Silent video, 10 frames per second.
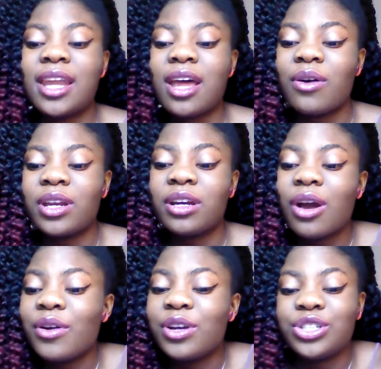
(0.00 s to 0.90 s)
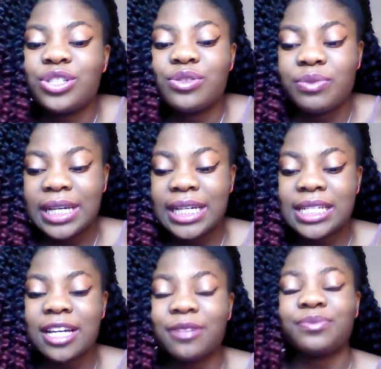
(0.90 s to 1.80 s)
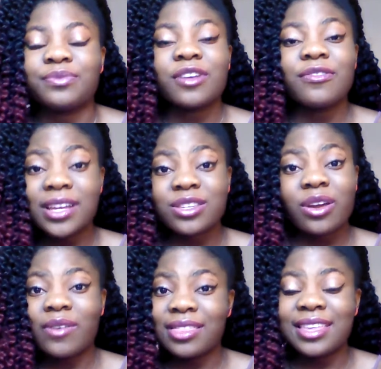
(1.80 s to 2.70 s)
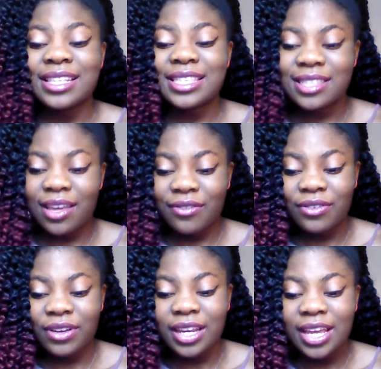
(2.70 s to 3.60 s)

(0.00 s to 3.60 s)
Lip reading: and I would encourage you to read 1 Corinthians 7.